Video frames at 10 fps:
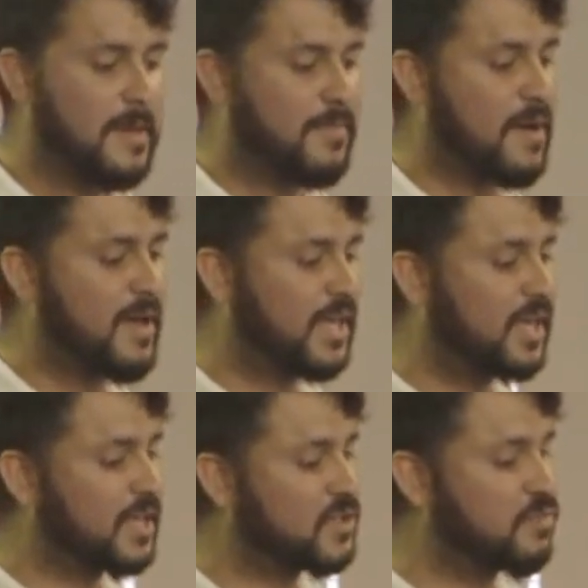By
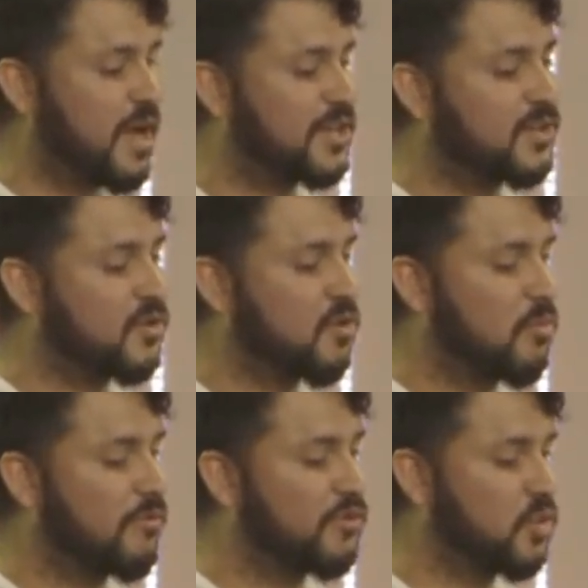making a spectacle of
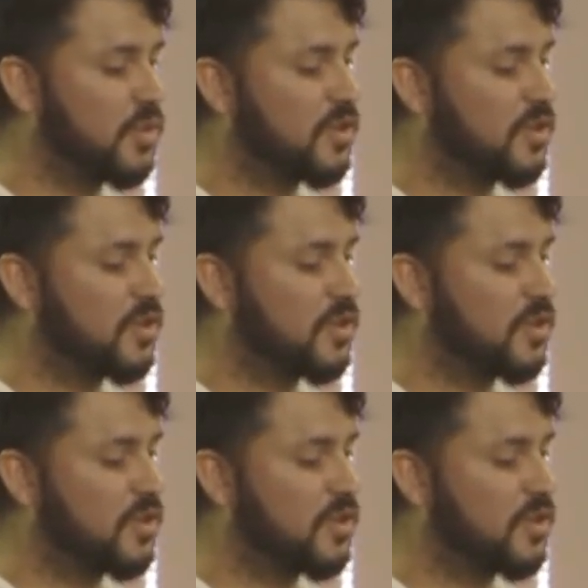a few